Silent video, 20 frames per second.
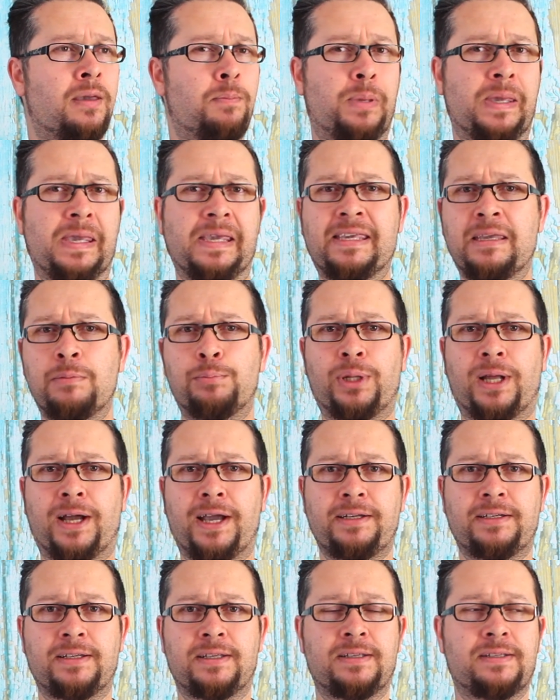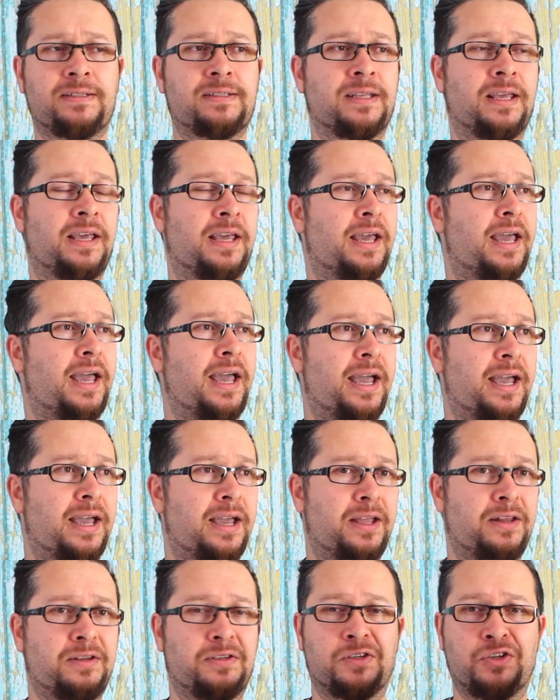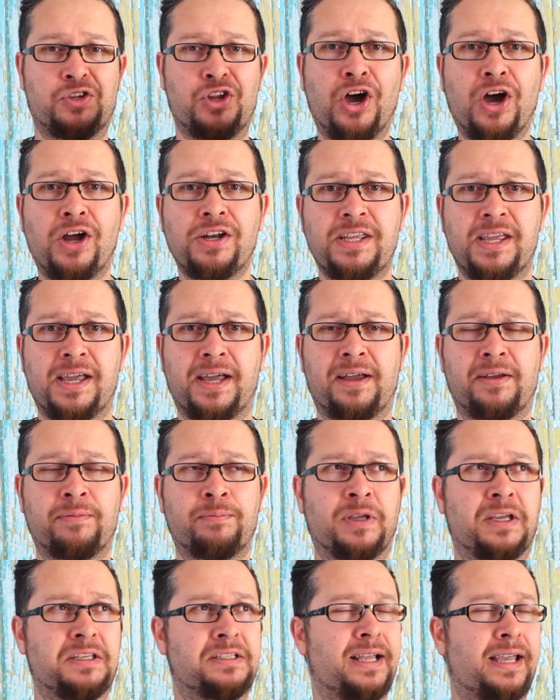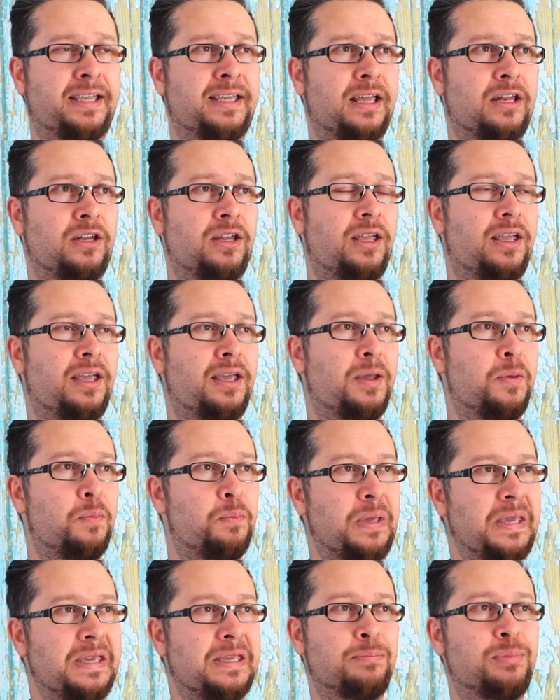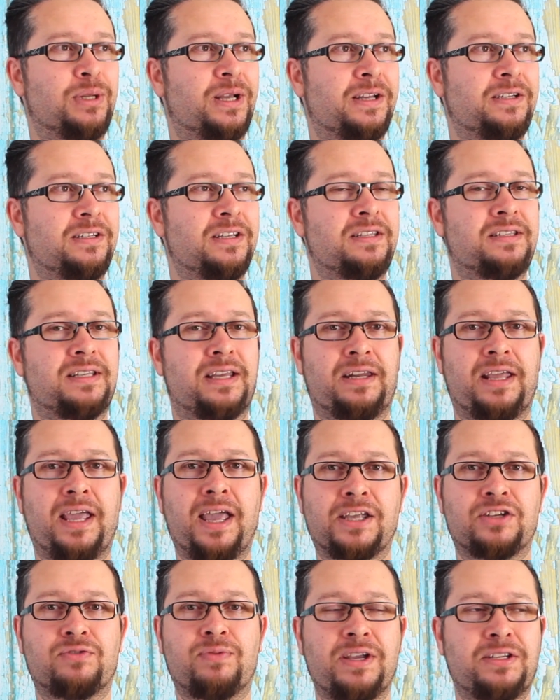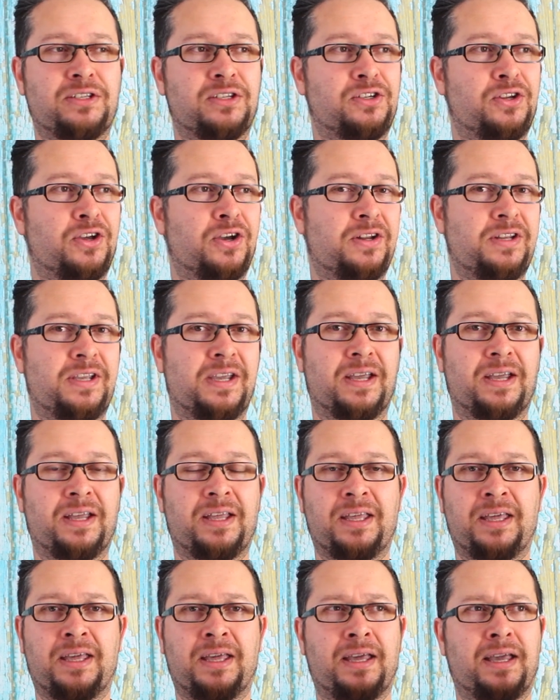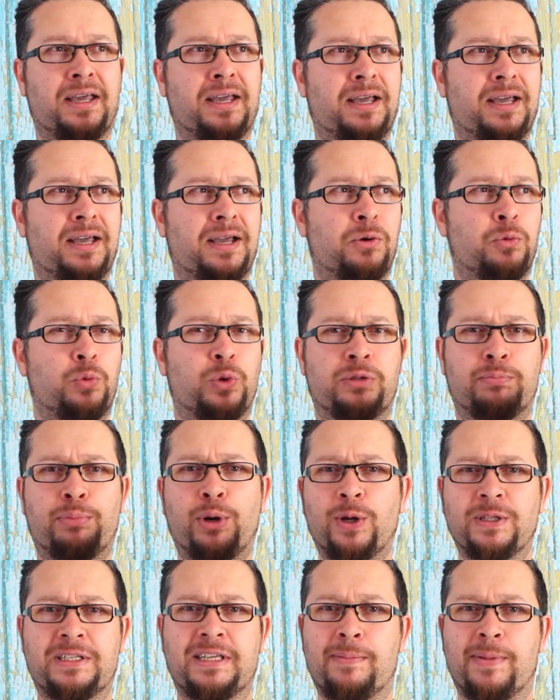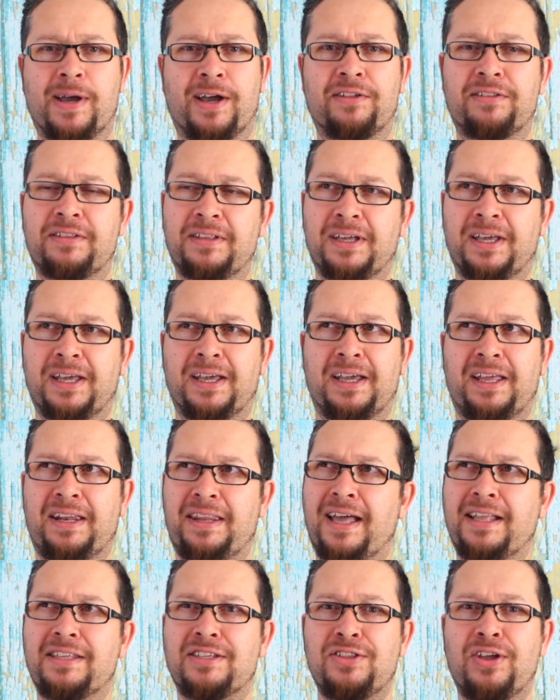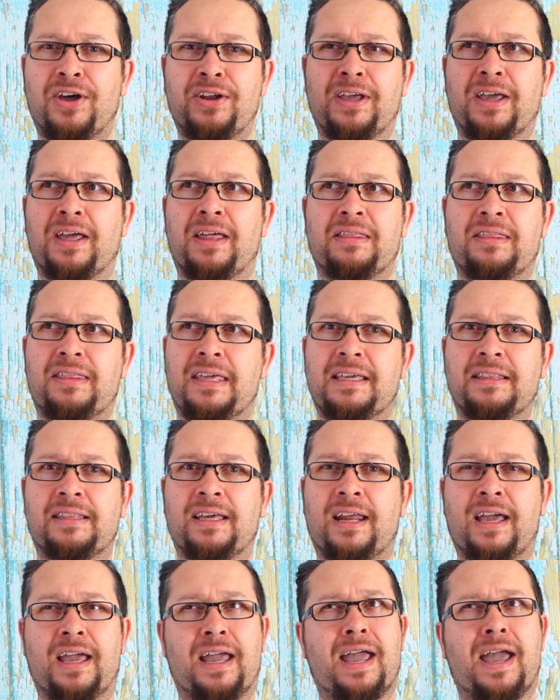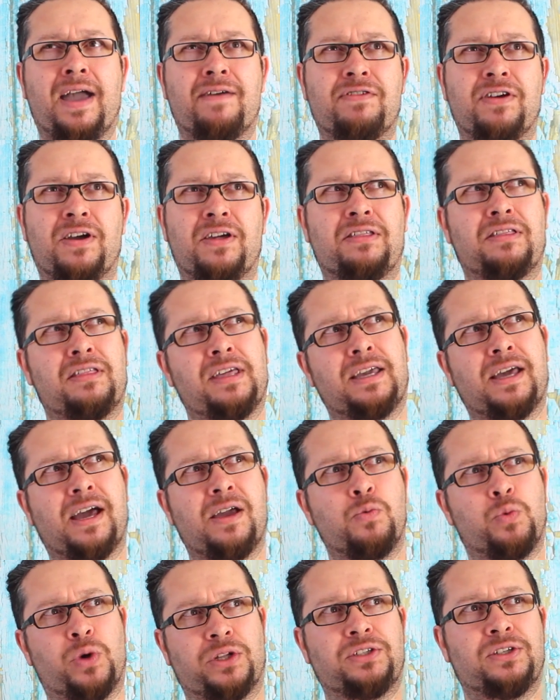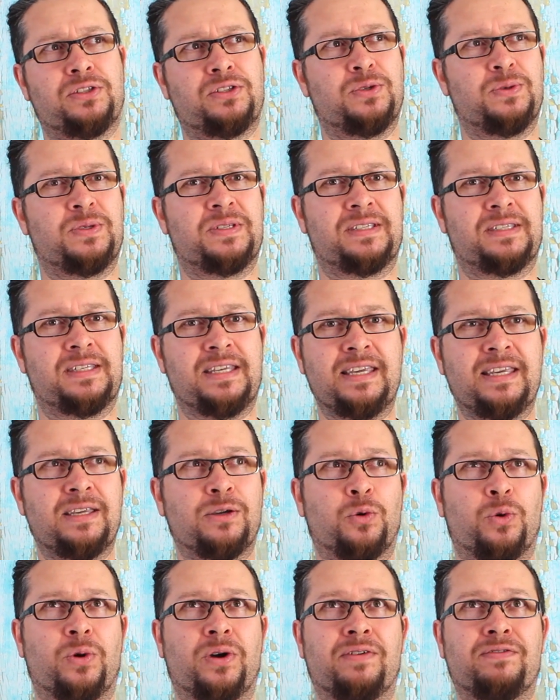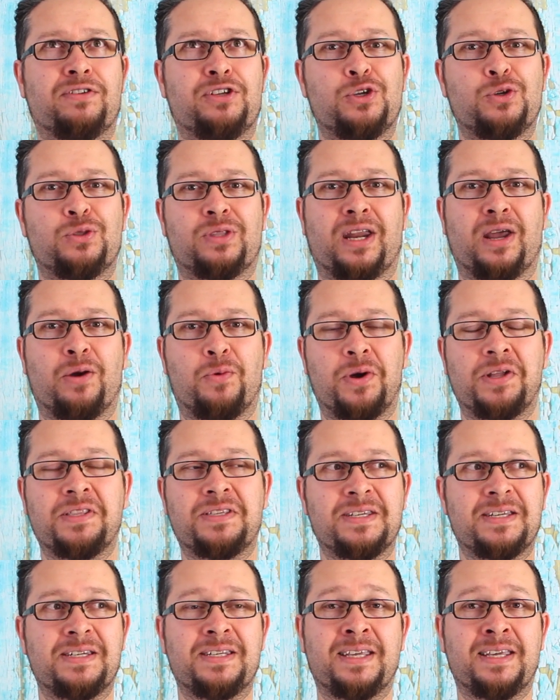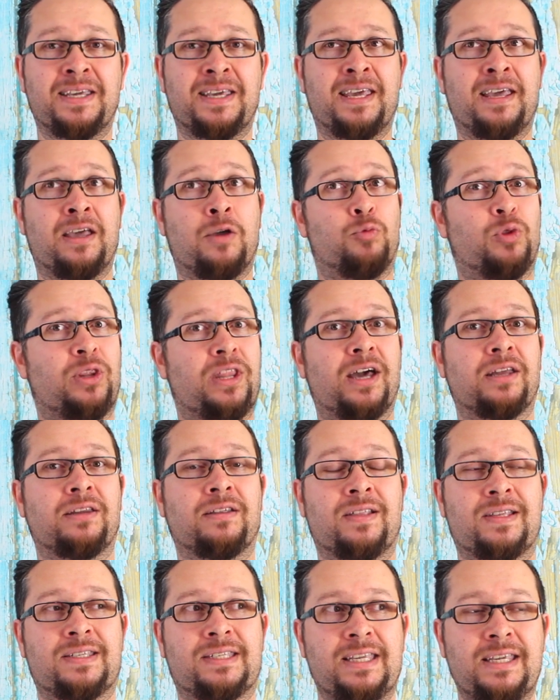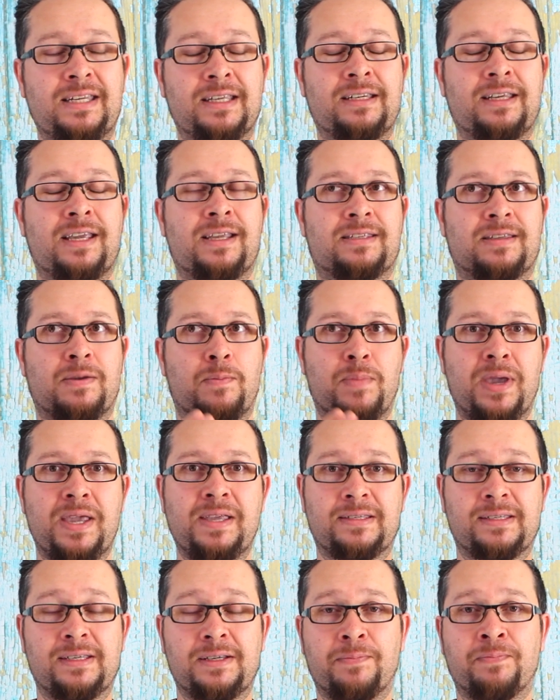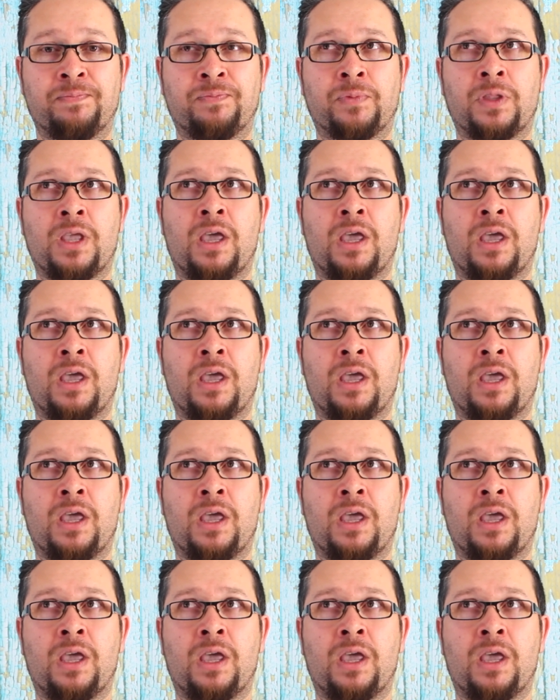Peaky Blinders and Narnia. It's like Peaky Blinders and X-rated Narnia with potty mouth, and that's not a thing that I ever think I wanted to see or ever knew that I wanted, but now that I've seen it, it's amazing.